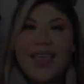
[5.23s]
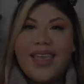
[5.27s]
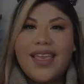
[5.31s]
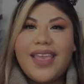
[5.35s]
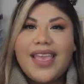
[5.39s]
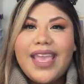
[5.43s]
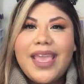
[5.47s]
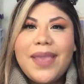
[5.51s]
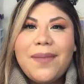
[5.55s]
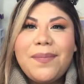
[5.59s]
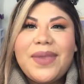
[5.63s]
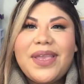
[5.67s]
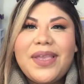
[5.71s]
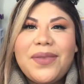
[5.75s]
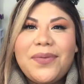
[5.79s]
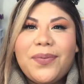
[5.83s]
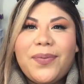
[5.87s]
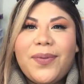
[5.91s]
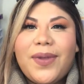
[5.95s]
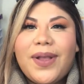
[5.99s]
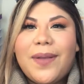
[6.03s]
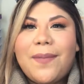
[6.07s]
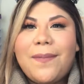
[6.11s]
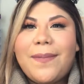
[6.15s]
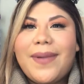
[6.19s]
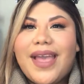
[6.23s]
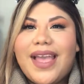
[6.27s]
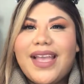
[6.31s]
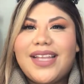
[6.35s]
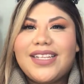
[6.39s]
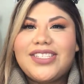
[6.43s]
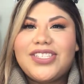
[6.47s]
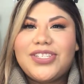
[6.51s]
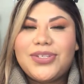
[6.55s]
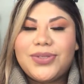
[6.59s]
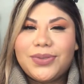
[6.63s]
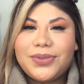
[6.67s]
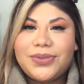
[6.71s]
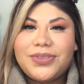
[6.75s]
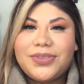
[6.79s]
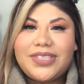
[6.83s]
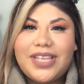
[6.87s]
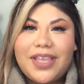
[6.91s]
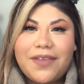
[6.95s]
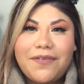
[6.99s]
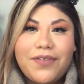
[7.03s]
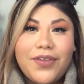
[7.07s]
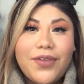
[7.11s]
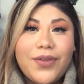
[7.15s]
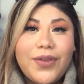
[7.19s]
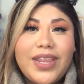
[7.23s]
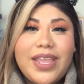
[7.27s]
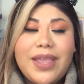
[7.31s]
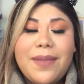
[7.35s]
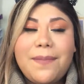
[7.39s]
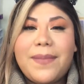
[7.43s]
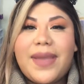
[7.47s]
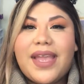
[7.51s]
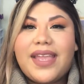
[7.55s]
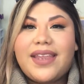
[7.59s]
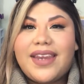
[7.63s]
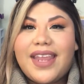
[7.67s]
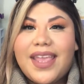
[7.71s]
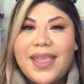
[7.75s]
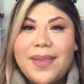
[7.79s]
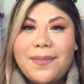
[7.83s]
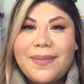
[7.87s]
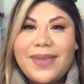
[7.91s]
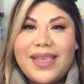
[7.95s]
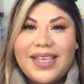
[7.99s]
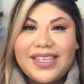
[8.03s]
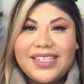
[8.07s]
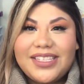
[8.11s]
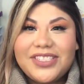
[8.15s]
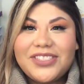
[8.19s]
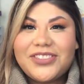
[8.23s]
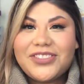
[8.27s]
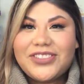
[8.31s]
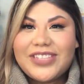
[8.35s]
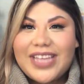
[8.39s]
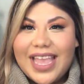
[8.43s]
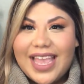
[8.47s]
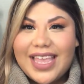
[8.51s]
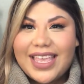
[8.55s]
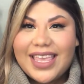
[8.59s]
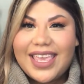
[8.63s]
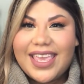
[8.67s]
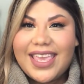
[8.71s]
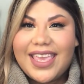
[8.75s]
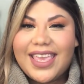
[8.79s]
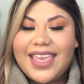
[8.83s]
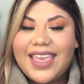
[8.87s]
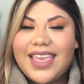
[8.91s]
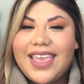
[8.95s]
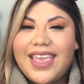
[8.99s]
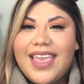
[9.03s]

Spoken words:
Hey babes, welcome back to Veauty. My name is Jackie.